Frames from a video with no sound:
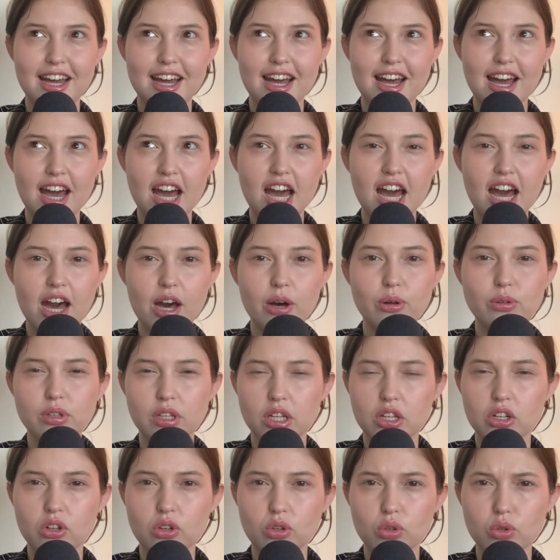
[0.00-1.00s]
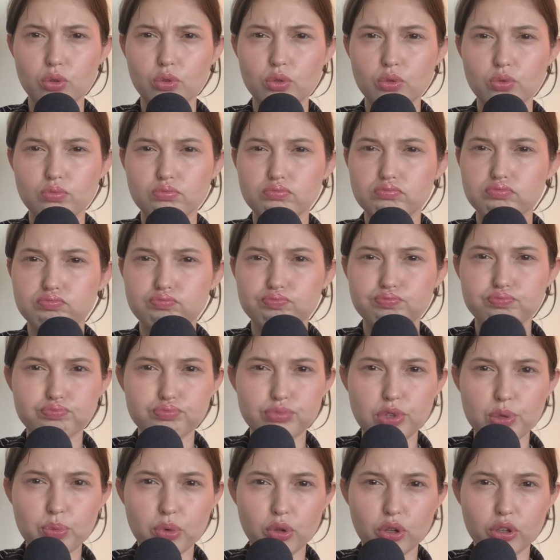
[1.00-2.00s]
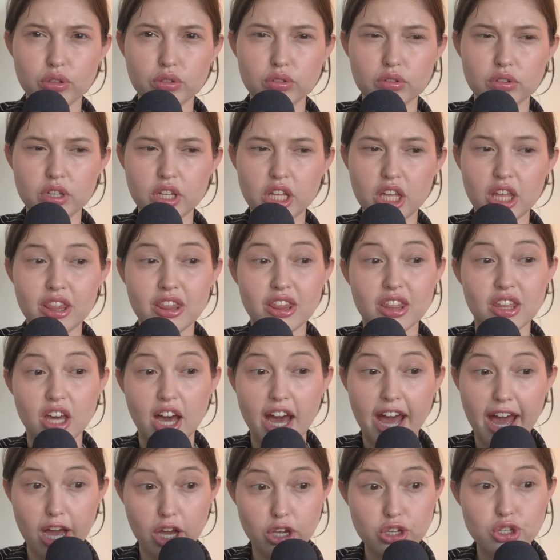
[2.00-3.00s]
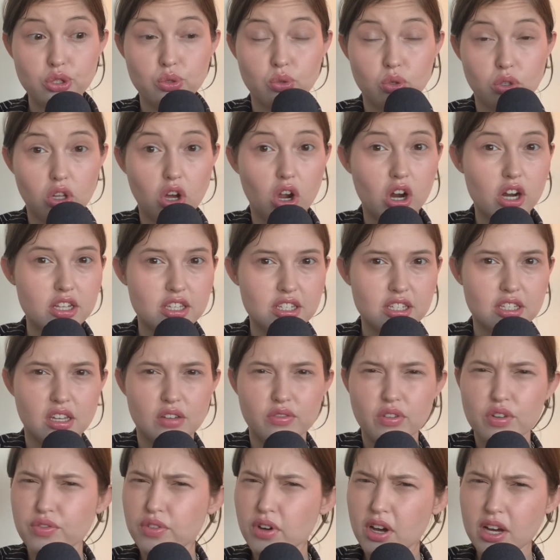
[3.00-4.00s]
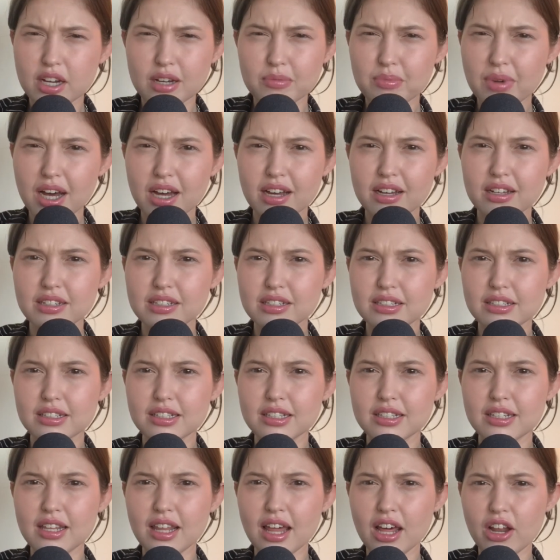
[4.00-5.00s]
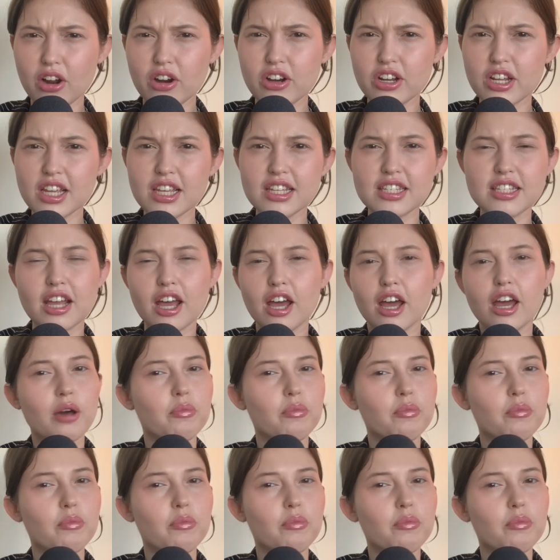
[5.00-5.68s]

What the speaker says: how little people in the actual arts give a fuck about that artist.